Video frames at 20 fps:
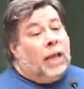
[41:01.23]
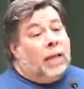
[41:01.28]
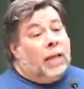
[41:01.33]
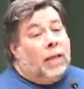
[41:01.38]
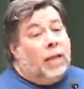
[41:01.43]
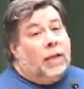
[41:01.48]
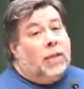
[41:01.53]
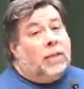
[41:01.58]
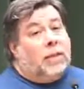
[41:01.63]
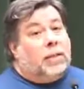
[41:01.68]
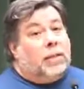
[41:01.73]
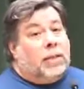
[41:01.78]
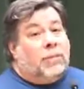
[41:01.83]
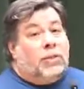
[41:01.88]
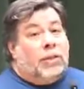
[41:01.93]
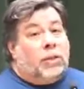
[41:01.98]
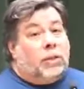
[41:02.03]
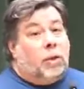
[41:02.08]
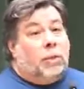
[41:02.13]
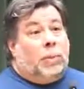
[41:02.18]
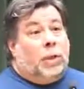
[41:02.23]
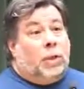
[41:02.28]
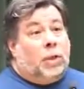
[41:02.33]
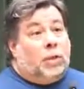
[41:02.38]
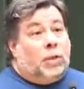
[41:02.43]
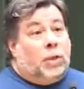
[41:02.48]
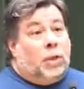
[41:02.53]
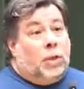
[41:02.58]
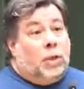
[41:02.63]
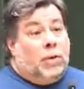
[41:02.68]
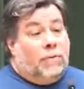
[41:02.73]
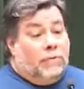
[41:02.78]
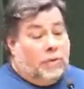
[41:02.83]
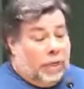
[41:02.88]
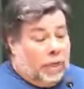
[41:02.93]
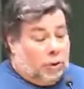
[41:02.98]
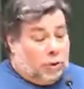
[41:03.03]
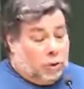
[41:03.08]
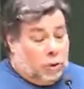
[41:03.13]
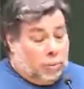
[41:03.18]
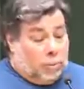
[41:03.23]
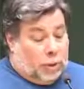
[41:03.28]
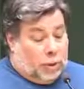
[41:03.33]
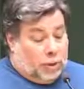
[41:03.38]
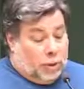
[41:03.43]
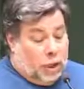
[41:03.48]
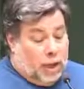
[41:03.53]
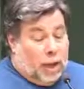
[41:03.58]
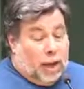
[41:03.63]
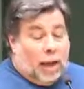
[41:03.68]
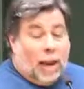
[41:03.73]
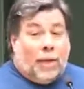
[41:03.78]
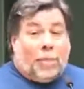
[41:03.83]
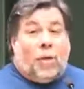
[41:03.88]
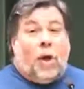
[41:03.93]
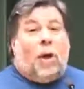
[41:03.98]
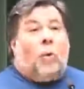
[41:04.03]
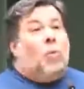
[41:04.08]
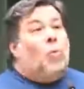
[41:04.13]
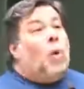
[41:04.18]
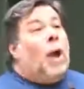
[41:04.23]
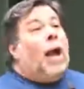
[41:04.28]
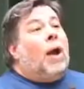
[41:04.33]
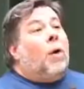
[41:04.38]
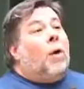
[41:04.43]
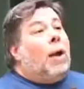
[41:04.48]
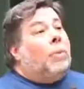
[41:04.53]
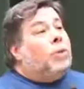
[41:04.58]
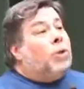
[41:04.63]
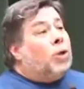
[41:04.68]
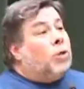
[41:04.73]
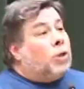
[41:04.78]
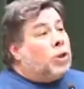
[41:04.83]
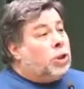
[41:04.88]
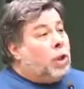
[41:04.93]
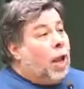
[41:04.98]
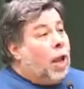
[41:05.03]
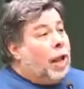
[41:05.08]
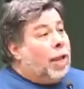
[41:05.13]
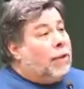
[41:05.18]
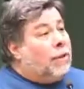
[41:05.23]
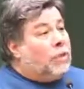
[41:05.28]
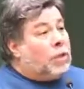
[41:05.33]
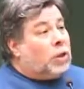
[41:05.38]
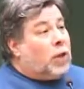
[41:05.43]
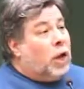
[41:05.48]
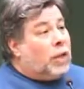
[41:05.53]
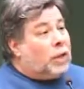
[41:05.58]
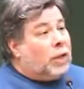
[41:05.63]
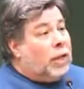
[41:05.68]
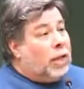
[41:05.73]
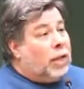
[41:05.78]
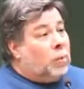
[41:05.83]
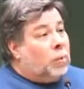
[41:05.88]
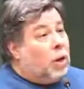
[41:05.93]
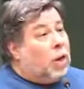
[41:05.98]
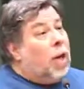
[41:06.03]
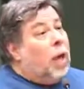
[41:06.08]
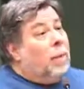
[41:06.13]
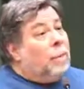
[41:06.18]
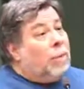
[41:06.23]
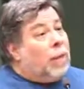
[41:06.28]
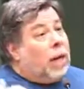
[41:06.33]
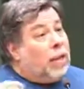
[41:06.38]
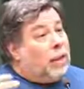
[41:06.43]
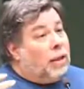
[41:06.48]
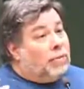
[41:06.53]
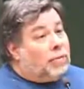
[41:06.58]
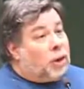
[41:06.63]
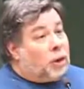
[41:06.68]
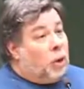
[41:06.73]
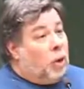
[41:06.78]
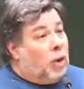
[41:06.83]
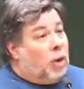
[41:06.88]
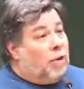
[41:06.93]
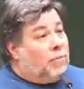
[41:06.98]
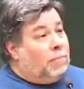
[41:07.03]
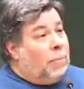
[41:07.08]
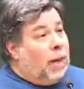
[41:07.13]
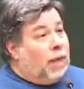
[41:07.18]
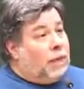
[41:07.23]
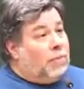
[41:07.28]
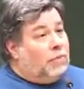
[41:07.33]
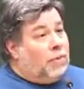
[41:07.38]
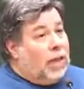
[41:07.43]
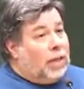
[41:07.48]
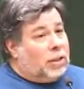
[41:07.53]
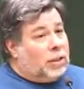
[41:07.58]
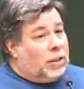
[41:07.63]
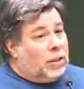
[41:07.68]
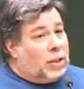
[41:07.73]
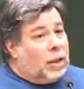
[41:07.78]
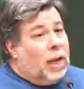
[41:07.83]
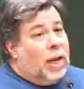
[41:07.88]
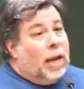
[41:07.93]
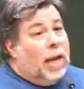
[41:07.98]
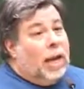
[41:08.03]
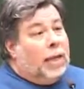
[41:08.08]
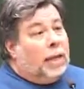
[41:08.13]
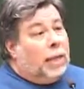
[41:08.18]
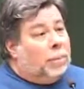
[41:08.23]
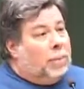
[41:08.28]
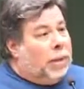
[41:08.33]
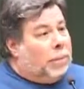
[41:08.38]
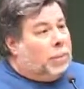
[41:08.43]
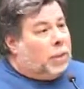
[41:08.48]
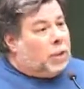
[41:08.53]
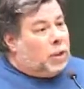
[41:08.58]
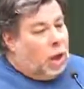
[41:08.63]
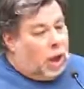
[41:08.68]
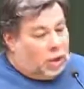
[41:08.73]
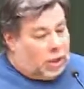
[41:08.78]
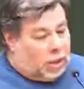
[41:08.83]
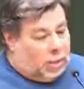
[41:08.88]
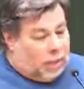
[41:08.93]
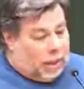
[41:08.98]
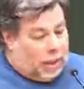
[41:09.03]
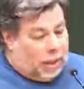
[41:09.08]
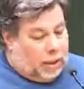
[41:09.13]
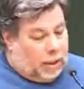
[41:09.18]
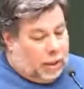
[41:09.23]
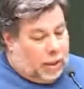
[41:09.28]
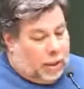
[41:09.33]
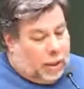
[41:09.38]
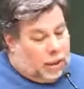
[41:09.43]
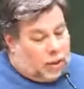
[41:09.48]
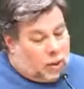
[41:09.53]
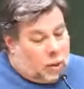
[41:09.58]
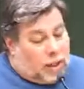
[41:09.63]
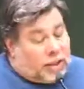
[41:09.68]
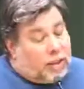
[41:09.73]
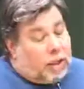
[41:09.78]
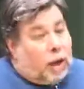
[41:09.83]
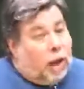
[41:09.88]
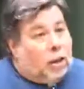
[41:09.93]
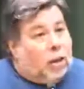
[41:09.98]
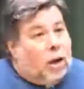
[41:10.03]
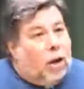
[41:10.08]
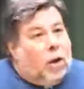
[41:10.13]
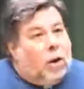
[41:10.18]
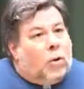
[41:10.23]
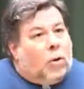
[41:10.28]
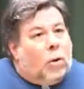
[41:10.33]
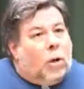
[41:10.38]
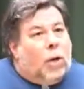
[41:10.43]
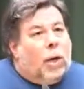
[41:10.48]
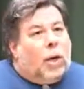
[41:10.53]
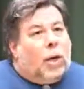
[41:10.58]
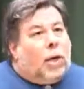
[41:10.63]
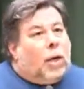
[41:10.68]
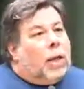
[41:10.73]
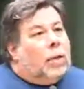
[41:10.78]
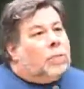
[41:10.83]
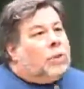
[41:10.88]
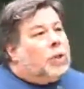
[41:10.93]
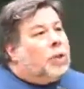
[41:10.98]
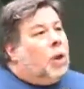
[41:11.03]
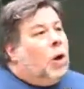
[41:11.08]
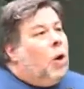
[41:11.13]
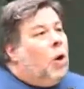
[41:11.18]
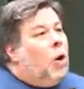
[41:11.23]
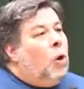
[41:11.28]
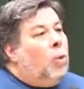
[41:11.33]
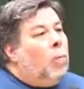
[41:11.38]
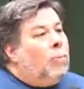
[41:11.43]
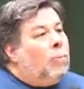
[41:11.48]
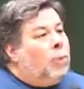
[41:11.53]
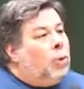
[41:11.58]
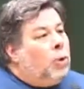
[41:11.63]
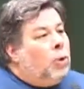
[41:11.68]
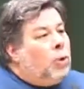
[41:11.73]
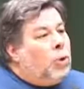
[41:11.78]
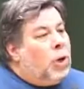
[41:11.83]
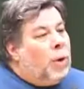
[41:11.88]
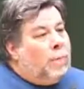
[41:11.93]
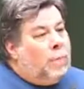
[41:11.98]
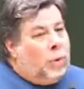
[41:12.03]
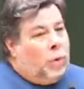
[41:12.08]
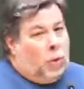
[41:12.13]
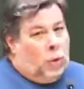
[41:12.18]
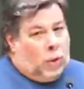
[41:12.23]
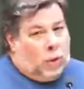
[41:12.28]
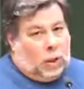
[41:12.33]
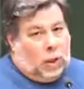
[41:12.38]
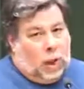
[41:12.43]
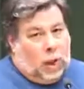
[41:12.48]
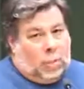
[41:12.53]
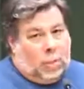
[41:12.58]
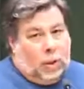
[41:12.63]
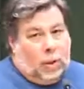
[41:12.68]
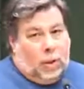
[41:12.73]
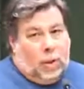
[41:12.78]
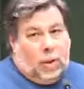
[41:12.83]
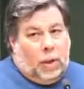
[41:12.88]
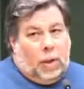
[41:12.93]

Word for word: like TV terminals, video terminals. I thought, wow, I'm so shy. I never talk to anyone, but I love showing off my devices, and then people talk to me. So I said, I'll go. It was the Homebrew Computer Club.